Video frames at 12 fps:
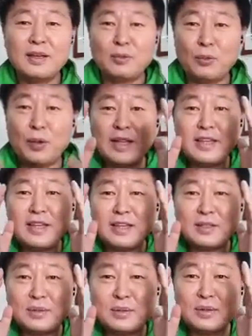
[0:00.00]
When he
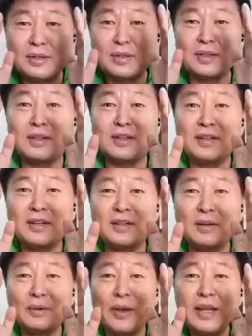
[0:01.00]
saw the,
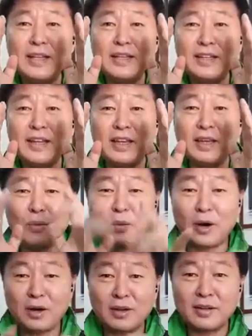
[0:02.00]
when he
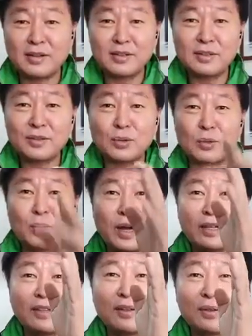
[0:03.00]
walked
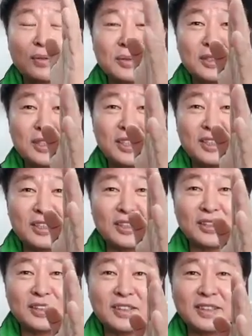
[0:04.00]
toward to
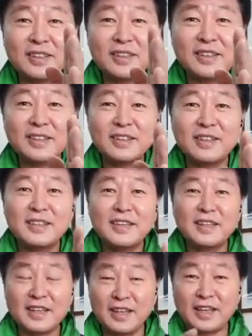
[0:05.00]
Jesus,
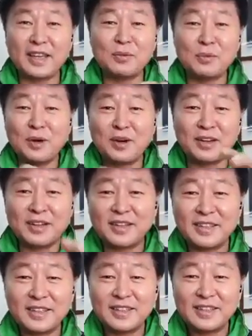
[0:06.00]
he can walk.
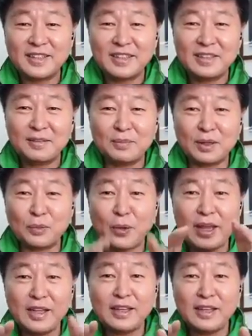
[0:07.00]
But
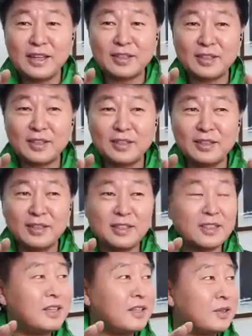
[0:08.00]
when he suddenly
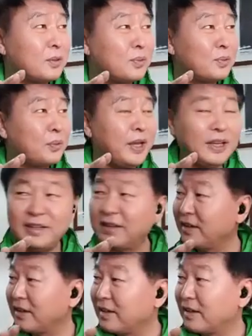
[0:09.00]
see the wind
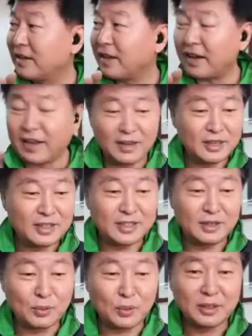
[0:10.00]
and
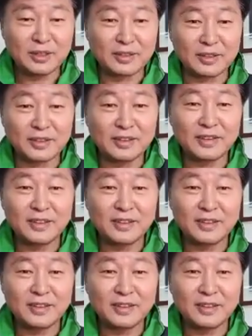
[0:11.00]
water,